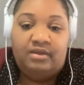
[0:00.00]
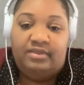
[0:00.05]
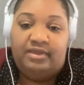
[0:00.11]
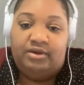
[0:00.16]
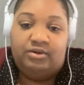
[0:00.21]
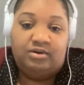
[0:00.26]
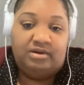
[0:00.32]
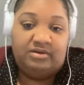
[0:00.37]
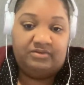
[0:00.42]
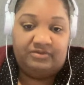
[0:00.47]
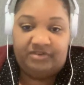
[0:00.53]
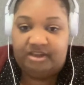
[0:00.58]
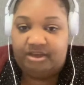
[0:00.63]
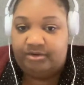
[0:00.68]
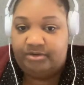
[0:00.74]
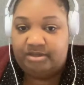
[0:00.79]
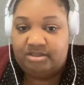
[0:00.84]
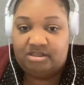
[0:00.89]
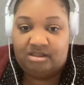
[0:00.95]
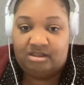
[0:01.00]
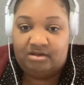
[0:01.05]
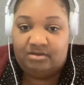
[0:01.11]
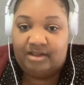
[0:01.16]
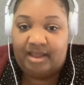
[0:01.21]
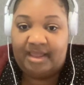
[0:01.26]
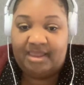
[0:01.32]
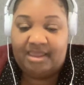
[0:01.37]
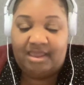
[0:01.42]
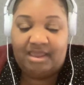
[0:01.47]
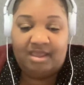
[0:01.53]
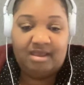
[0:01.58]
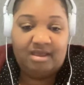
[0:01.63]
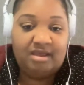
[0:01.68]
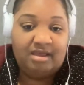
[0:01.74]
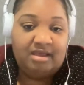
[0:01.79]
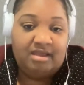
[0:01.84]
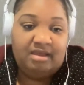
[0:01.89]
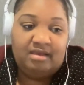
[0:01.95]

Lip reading: they'll configure it to their liking.